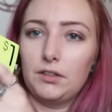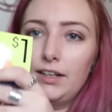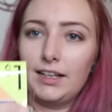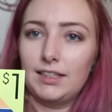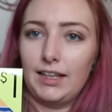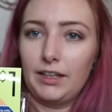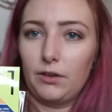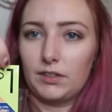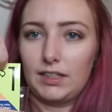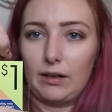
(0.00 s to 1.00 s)
So the next thing, you
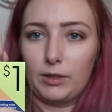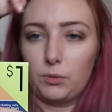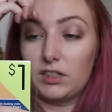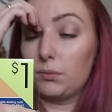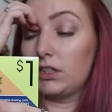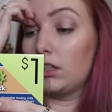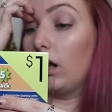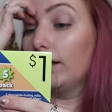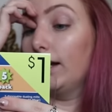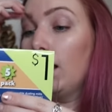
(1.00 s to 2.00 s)
can see how much it was
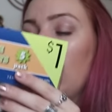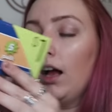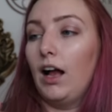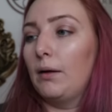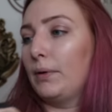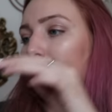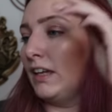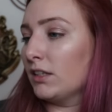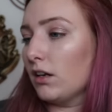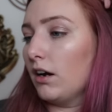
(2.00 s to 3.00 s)
$1. But
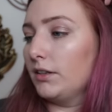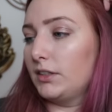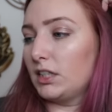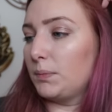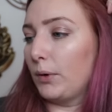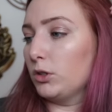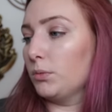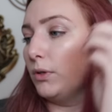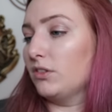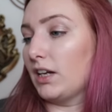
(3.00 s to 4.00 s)
these are
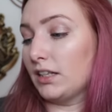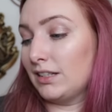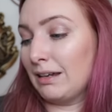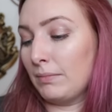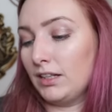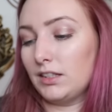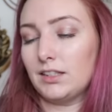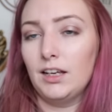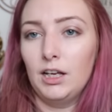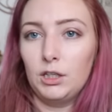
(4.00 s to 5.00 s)
disposable dusting
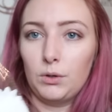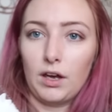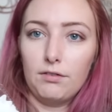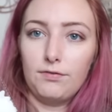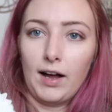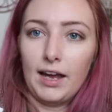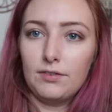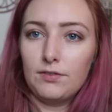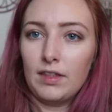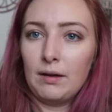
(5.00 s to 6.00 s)
mitts. You get 5
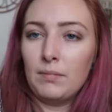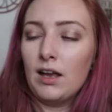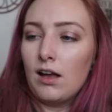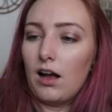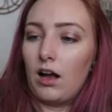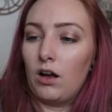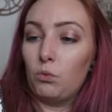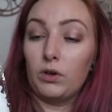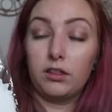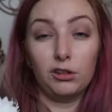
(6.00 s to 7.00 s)
of them.
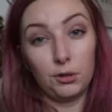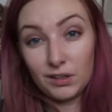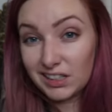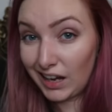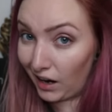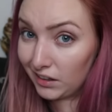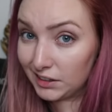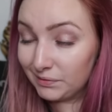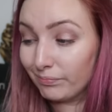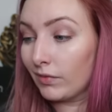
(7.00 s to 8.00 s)
With Luna's
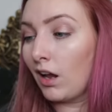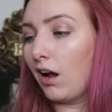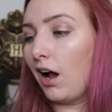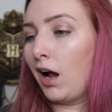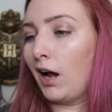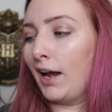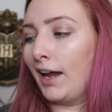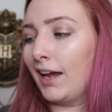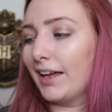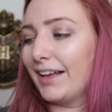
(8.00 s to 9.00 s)
hair,
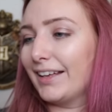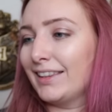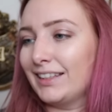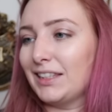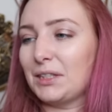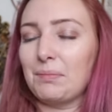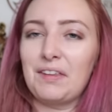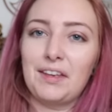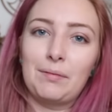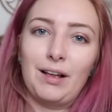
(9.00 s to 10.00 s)
this is
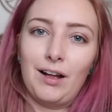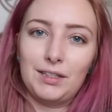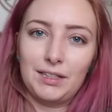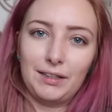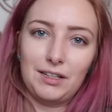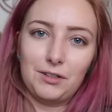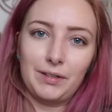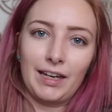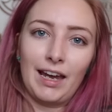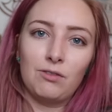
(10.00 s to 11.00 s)
something that I'm constantly
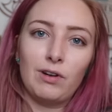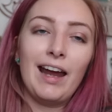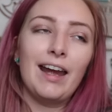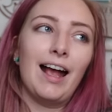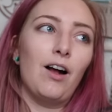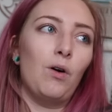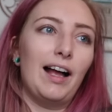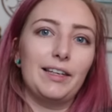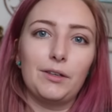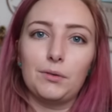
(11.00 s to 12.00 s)
doing, and right now
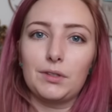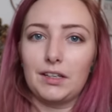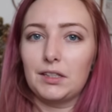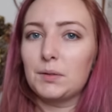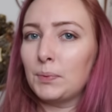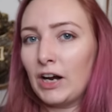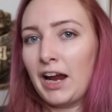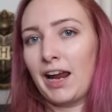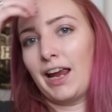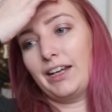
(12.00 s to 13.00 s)
I use like
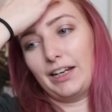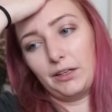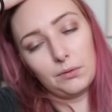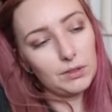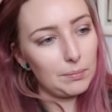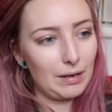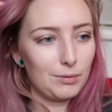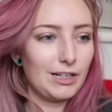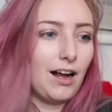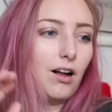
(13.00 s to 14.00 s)
spray and I use a
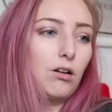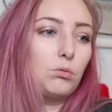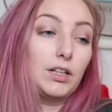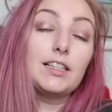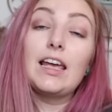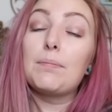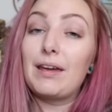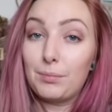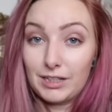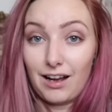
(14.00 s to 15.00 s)
paper towel. Well, I say a
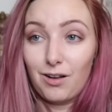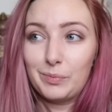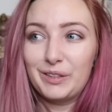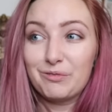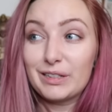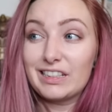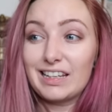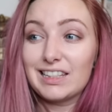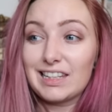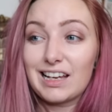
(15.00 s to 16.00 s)
paper towel, but really
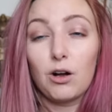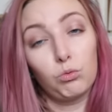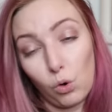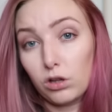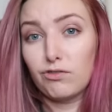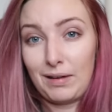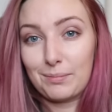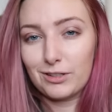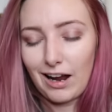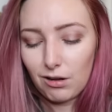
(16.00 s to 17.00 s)
it's like a roll of
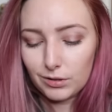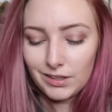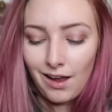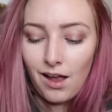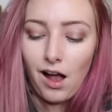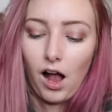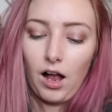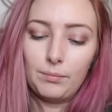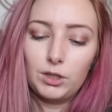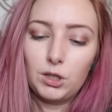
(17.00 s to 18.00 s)
paper towels.
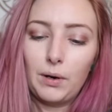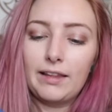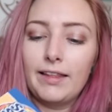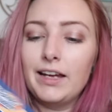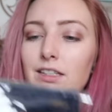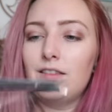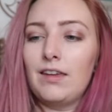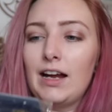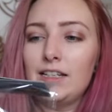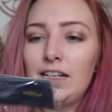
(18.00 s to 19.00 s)
So I liked
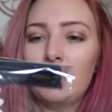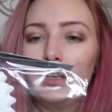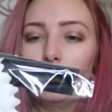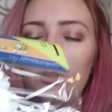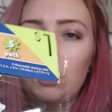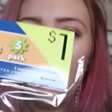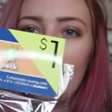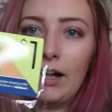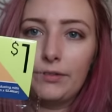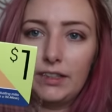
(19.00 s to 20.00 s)
the idea of
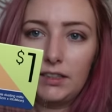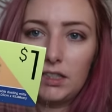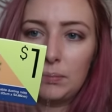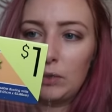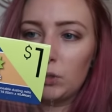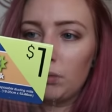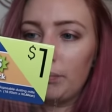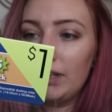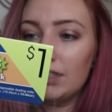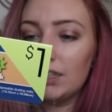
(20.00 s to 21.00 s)
trying out these disposable
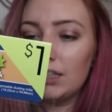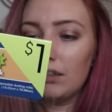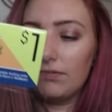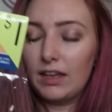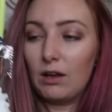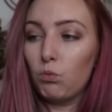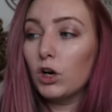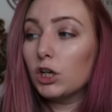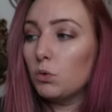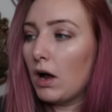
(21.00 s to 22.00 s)
mitts, and if they
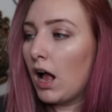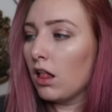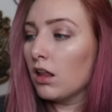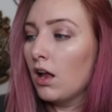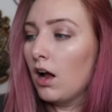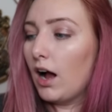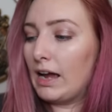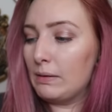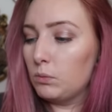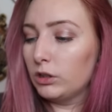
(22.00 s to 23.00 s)
work well,
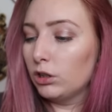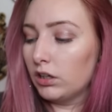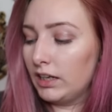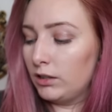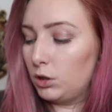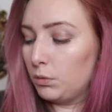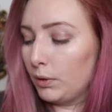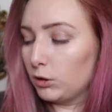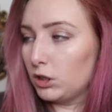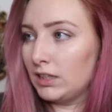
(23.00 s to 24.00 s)
I would look into
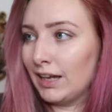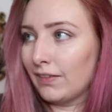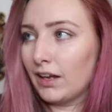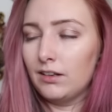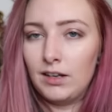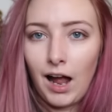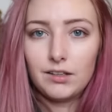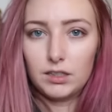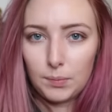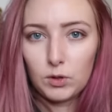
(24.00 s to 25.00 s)
purchasing like a
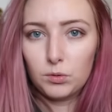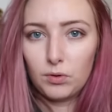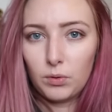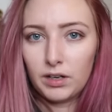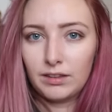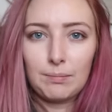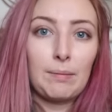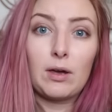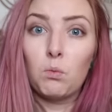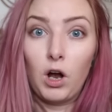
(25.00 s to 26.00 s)
not disposable one, like
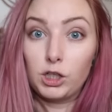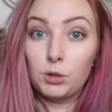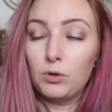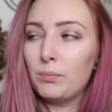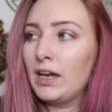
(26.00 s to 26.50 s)
maybe a washable